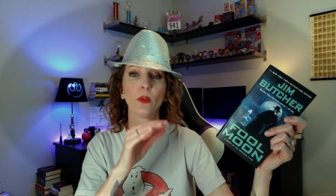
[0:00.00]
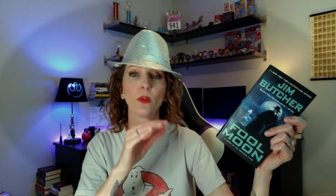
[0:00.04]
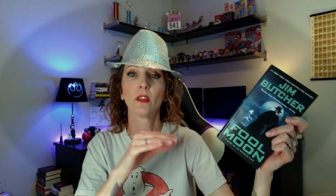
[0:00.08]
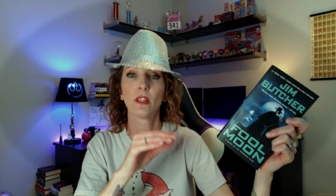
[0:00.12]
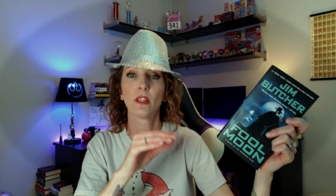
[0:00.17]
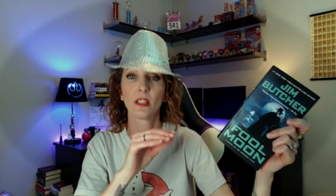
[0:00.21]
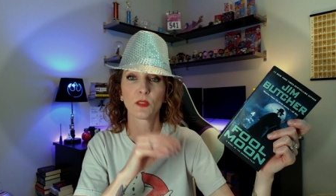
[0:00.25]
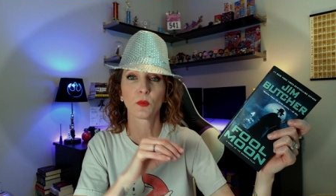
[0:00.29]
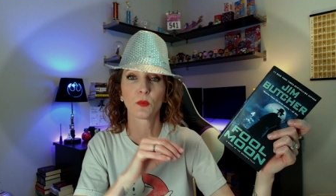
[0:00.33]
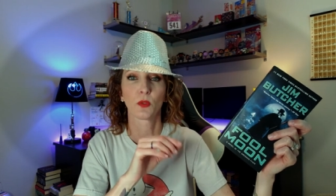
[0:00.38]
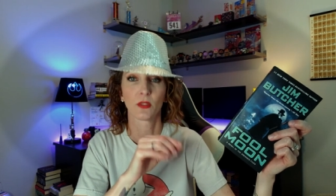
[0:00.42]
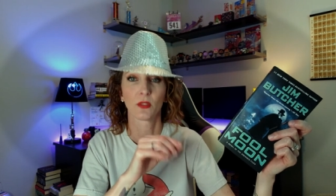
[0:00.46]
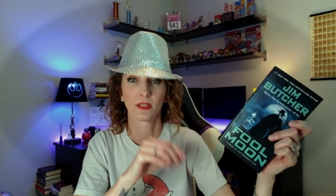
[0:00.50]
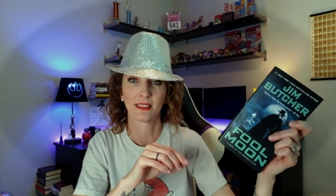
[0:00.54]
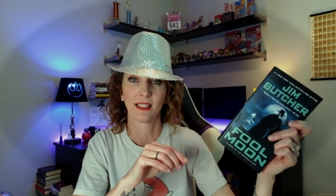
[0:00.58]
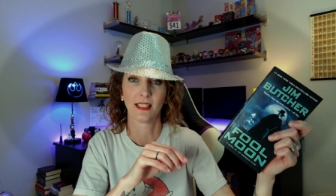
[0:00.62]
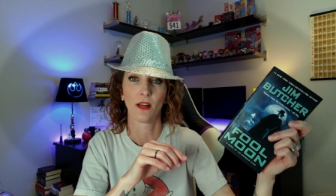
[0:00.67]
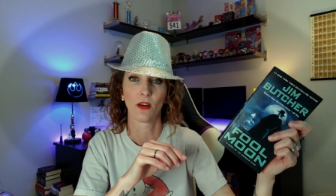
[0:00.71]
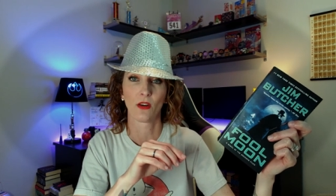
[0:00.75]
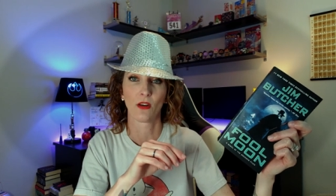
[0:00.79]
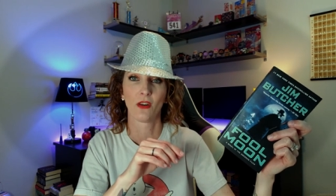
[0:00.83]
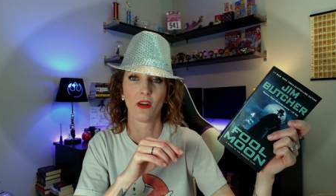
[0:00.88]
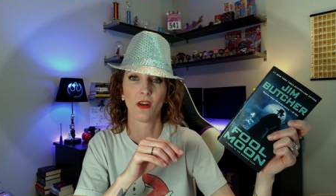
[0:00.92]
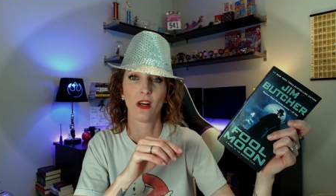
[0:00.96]
This will
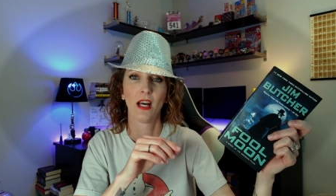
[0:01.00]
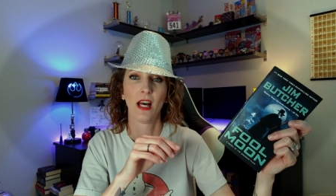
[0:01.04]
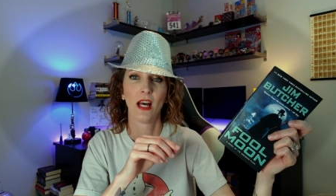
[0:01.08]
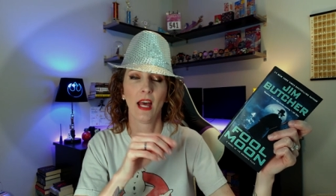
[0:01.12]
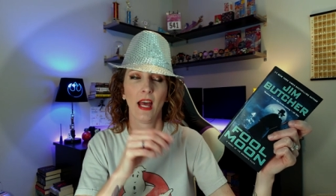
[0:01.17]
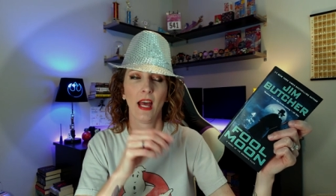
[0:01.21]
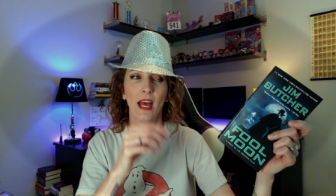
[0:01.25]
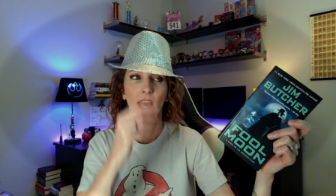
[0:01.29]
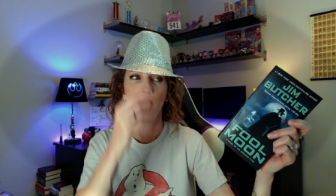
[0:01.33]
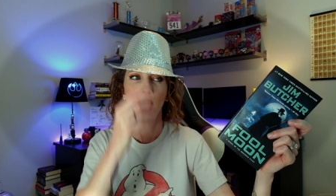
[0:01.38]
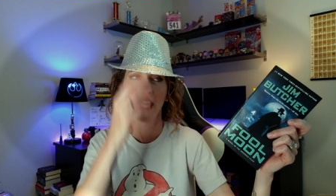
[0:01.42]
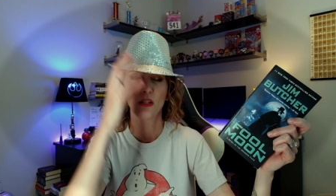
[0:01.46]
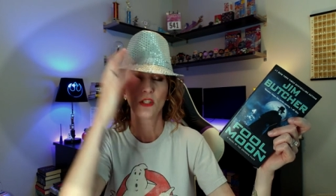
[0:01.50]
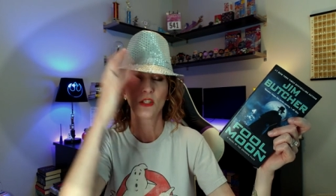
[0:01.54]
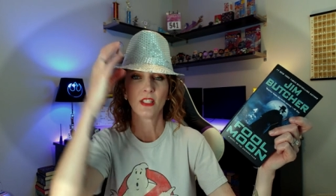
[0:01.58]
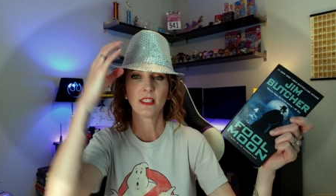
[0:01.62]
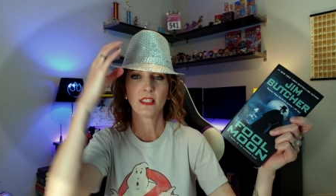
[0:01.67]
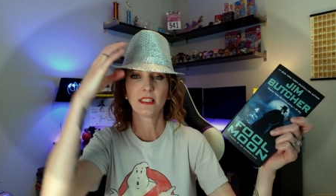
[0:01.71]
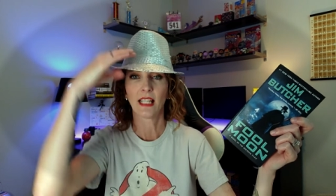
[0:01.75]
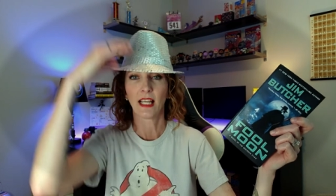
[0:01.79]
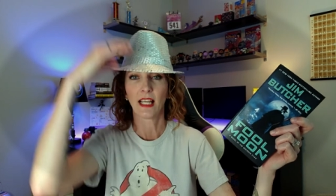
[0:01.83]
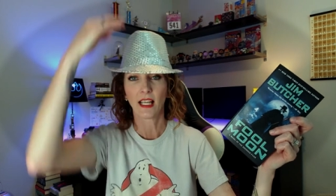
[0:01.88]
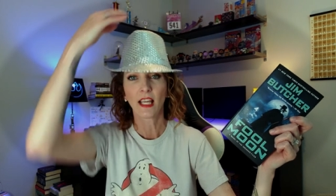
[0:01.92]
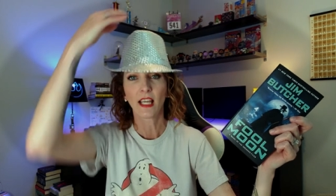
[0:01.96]
sell. And she
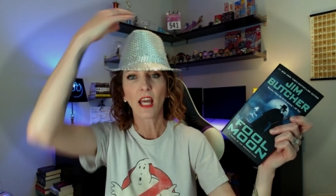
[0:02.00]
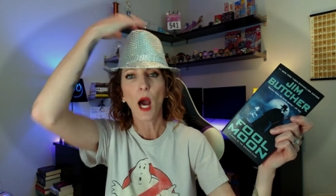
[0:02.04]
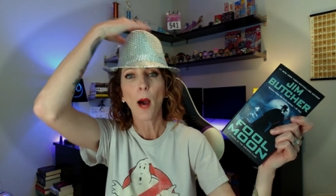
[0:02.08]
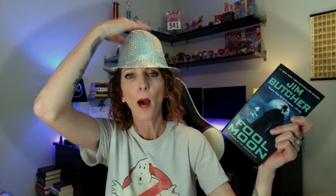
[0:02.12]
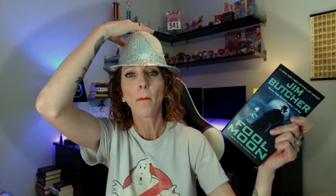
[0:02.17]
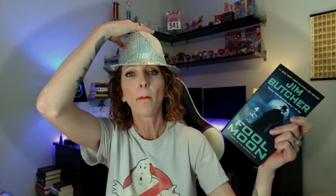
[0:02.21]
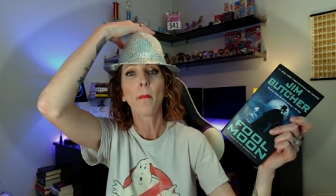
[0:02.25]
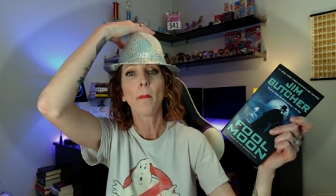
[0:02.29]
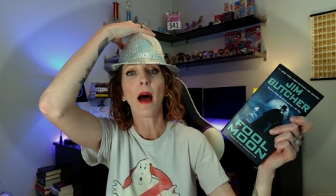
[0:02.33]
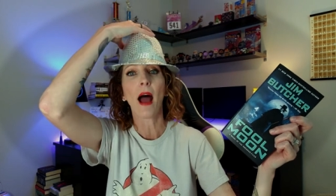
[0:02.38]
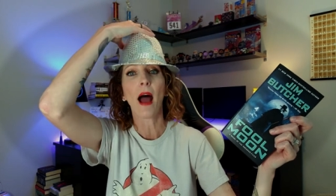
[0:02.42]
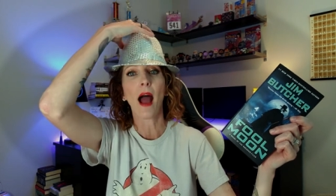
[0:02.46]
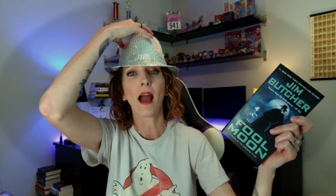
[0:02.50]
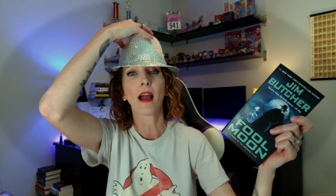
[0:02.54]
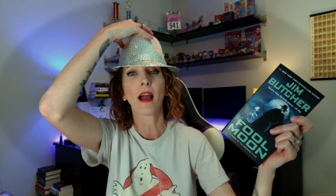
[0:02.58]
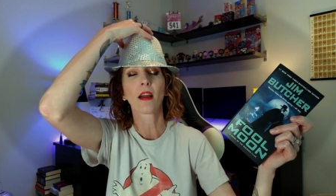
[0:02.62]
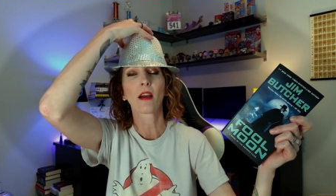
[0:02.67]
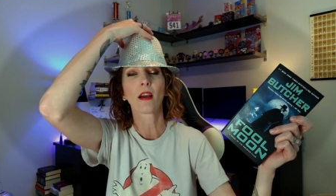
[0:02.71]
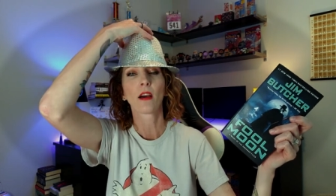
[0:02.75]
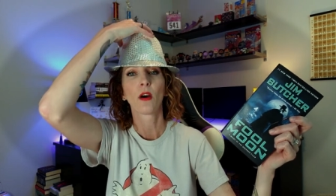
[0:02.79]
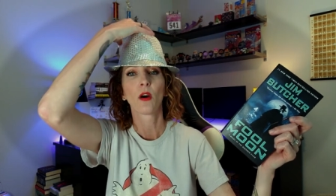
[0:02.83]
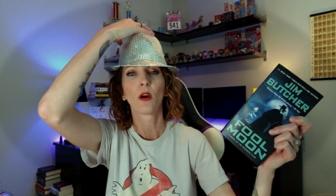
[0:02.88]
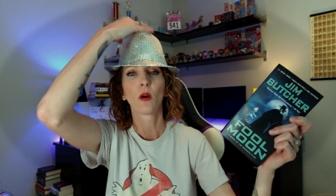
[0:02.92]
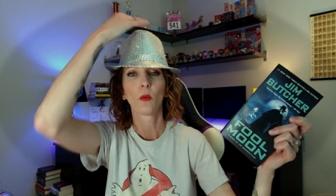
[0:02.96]
said, come
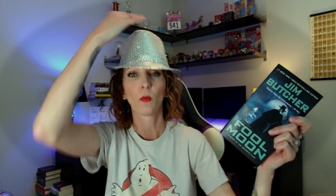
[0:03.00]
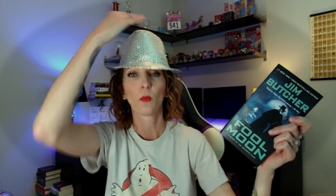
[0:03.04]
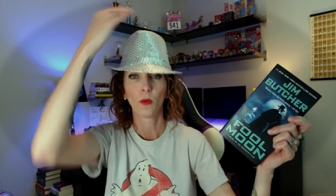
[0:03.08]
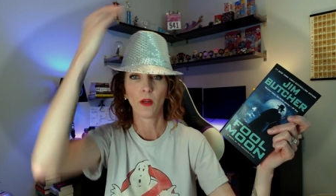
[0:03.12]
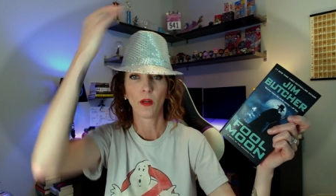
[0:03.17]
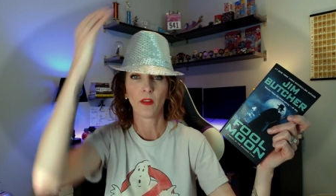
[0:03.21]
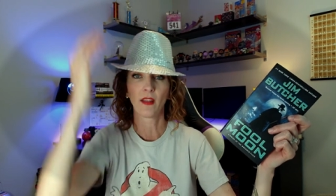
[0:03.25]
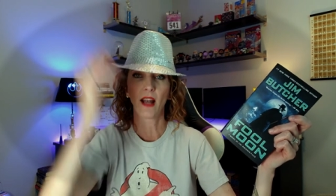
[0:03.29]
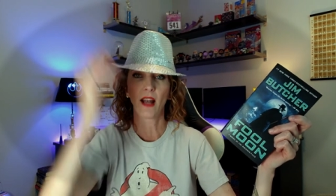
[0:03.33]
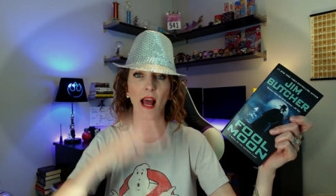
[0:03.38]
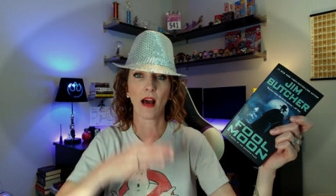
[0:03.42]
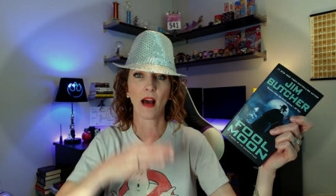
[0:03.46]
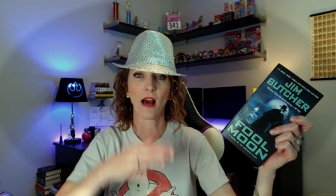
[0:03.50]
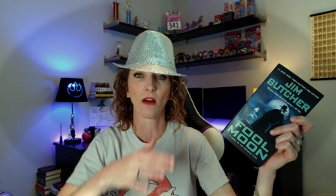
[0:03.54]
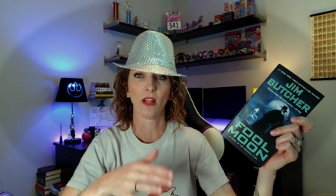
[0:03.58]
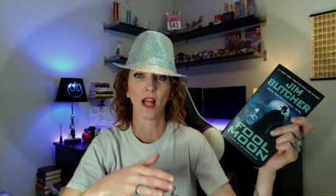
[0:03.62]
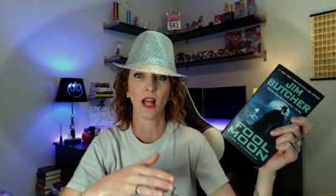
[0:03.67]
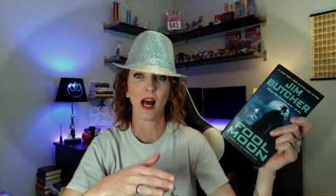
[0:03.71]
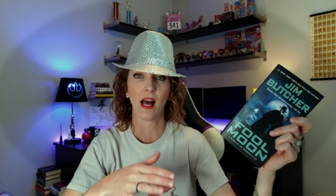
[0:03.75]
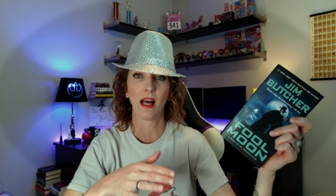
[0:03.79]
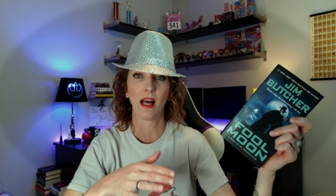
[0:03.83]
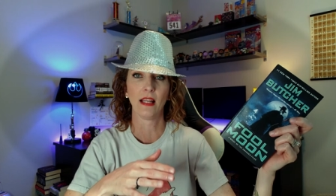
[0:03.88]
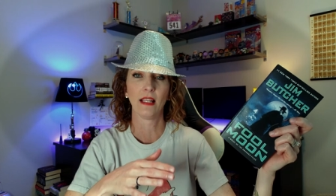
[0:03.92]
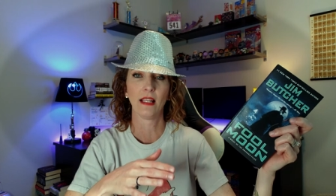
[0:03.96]
back with an
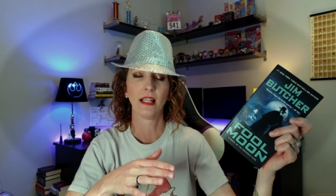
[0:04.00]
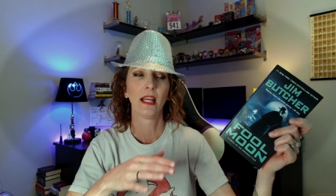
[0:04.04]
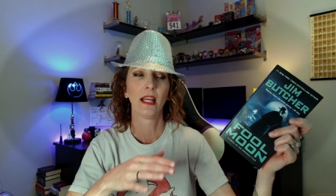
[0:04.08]
outline.